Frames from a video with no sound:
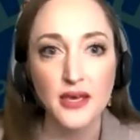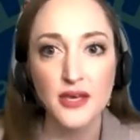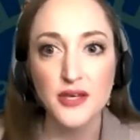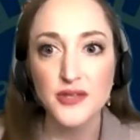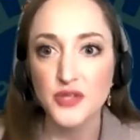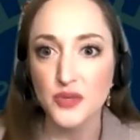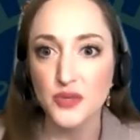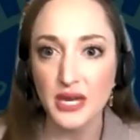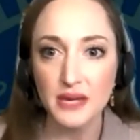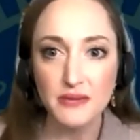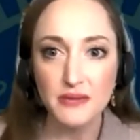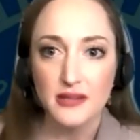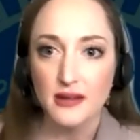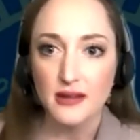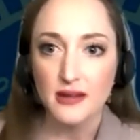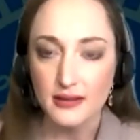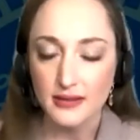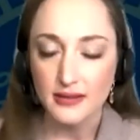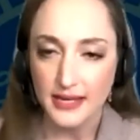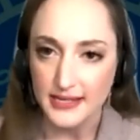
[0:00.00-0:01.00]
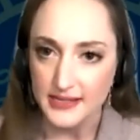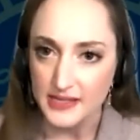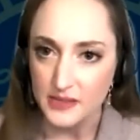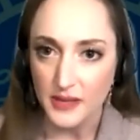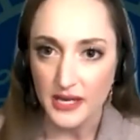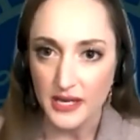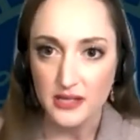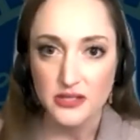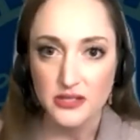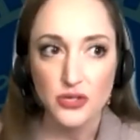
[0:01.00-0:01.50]
So maybe in the online
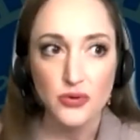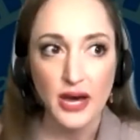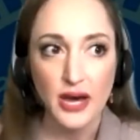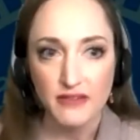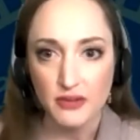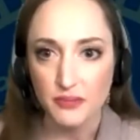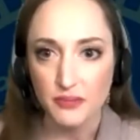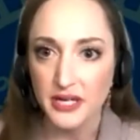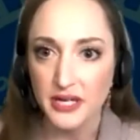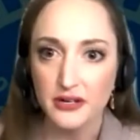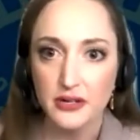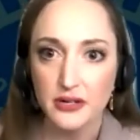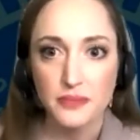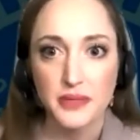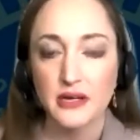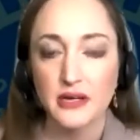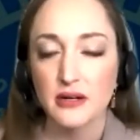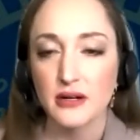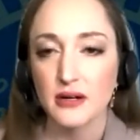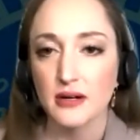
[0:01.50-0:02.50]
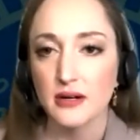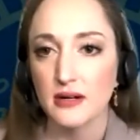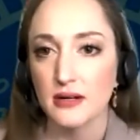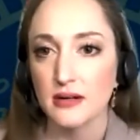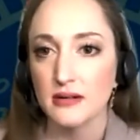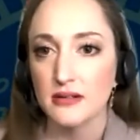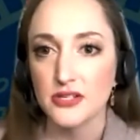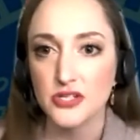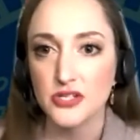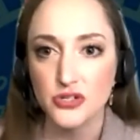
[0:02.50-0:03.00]
space, you have a peer-to-peer
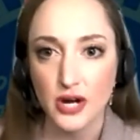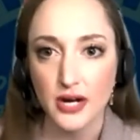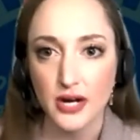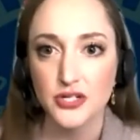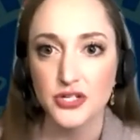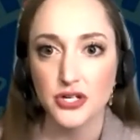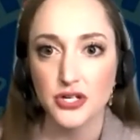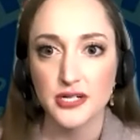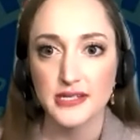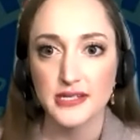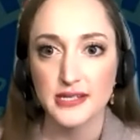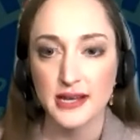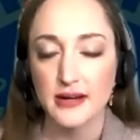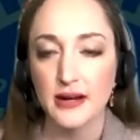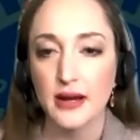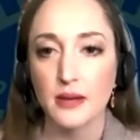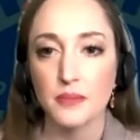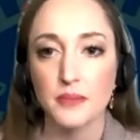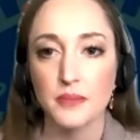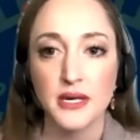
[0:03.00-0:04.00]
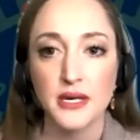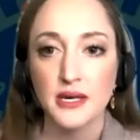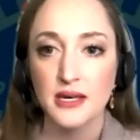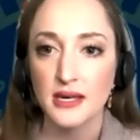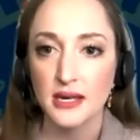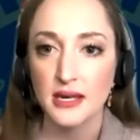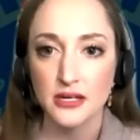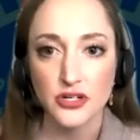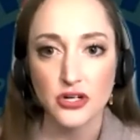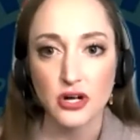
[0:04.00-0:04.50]
structure set up
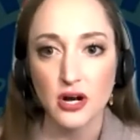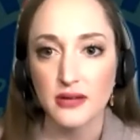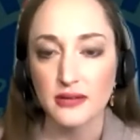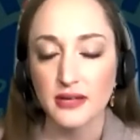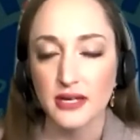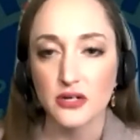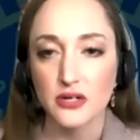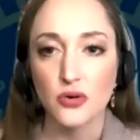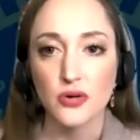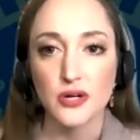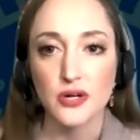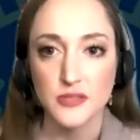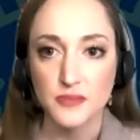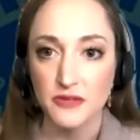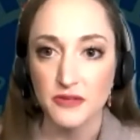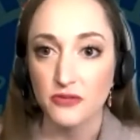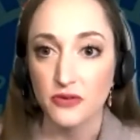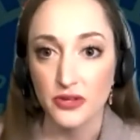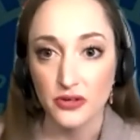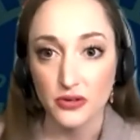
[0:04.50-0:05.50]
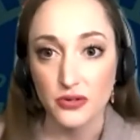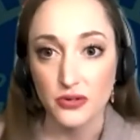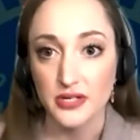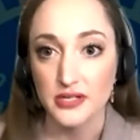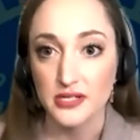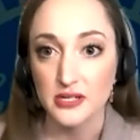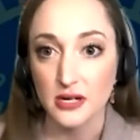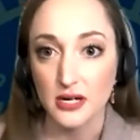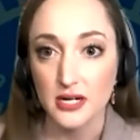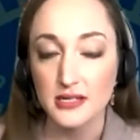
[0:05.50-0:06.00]
in your online course before the course
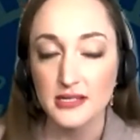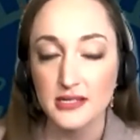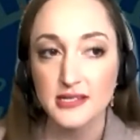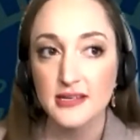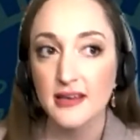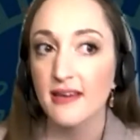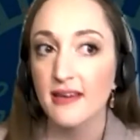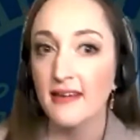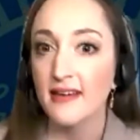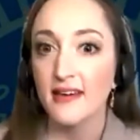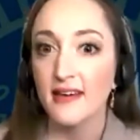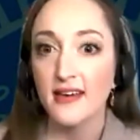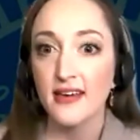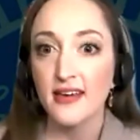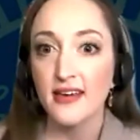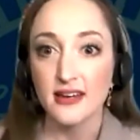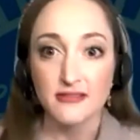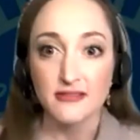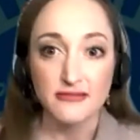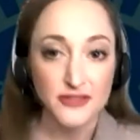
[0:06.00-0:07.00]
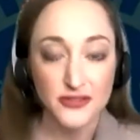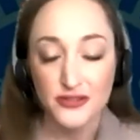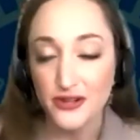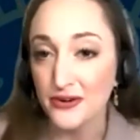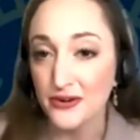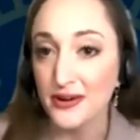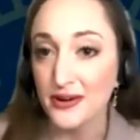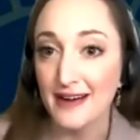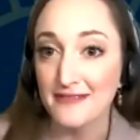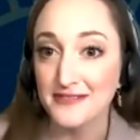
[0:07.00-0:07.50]
starts. And if you
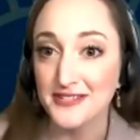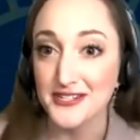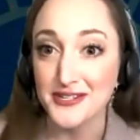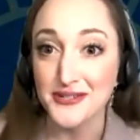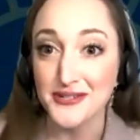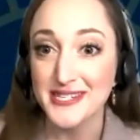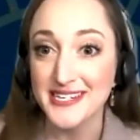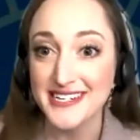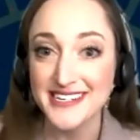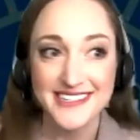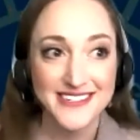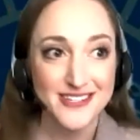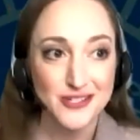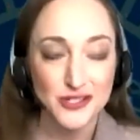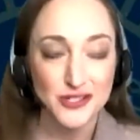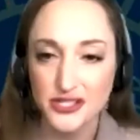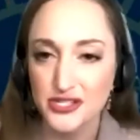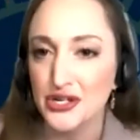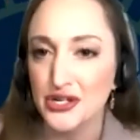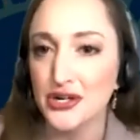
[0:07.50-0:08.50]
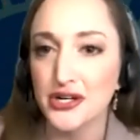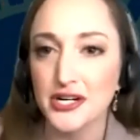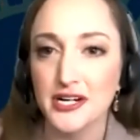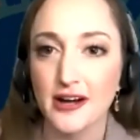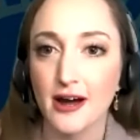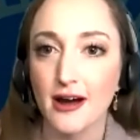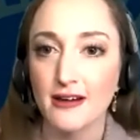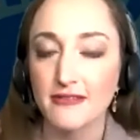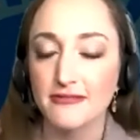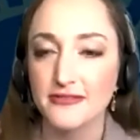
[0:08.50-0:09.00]
don't have to use it, you just turn it
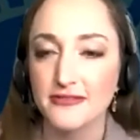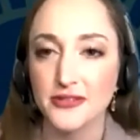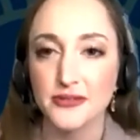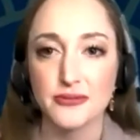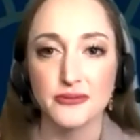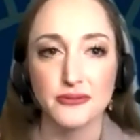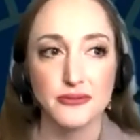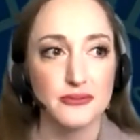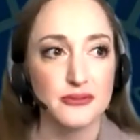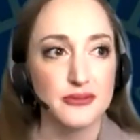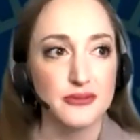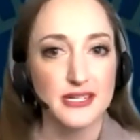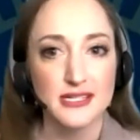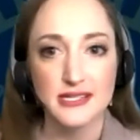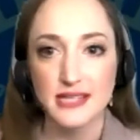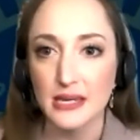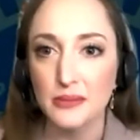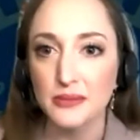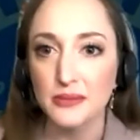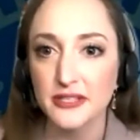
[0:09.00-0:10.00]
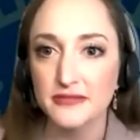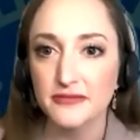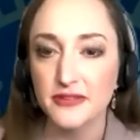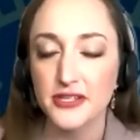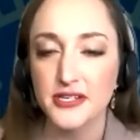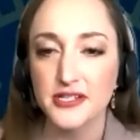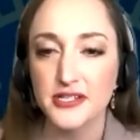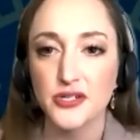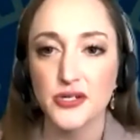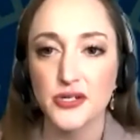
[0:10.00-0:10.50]
off. You disable it for
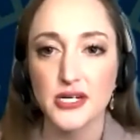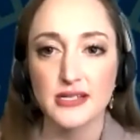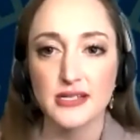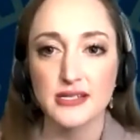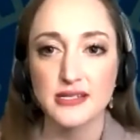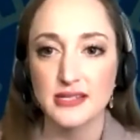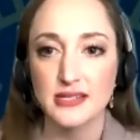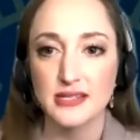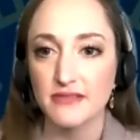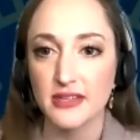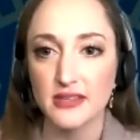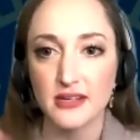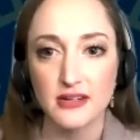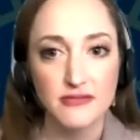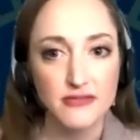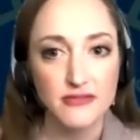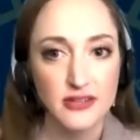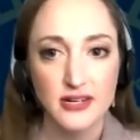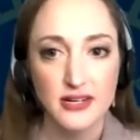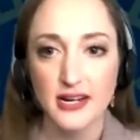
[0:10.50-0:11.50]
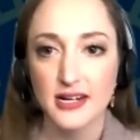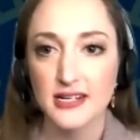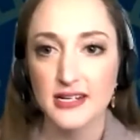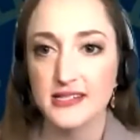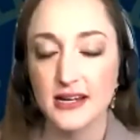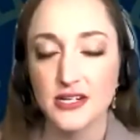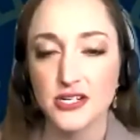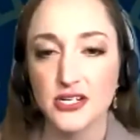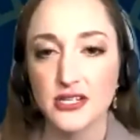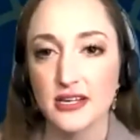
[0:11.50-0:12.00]
the students, leave it there for the next
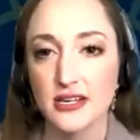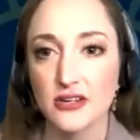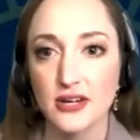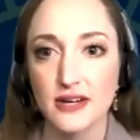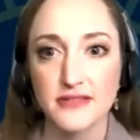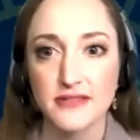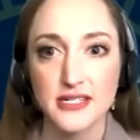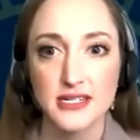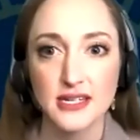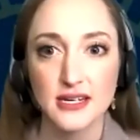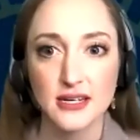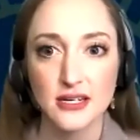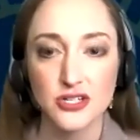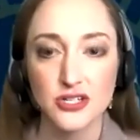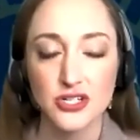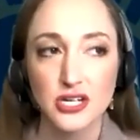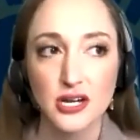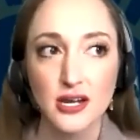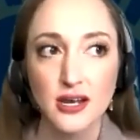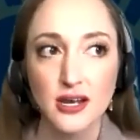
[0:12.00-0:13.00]
section that you have to teach.